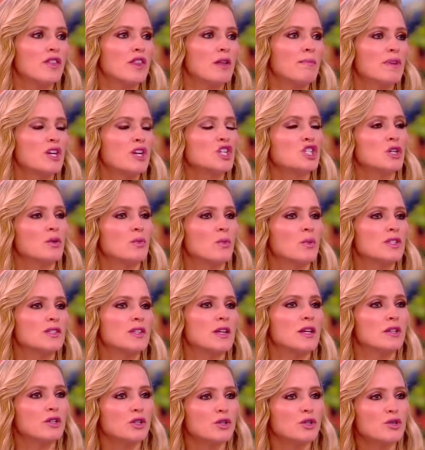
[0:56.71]
the mission was
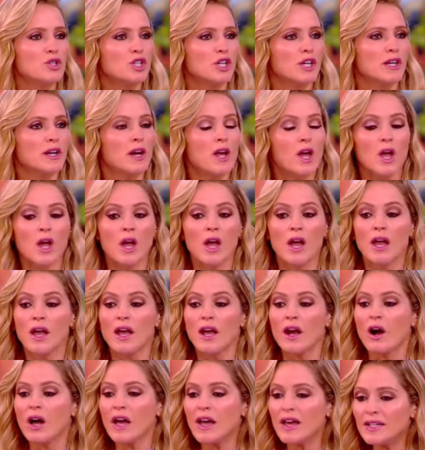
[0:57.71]
inclusion.
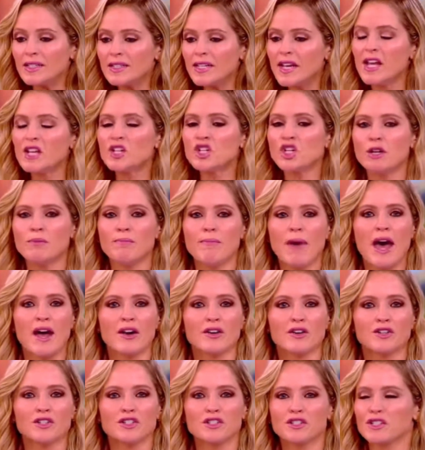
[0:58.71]
Intention
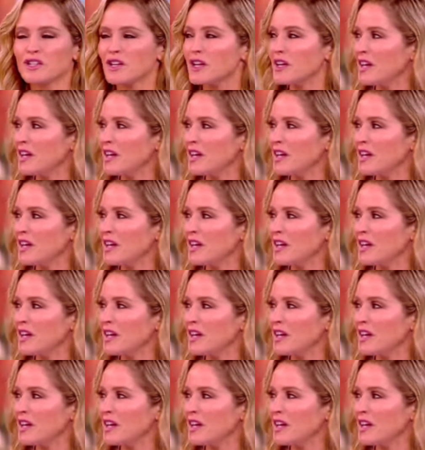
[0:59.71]
matters.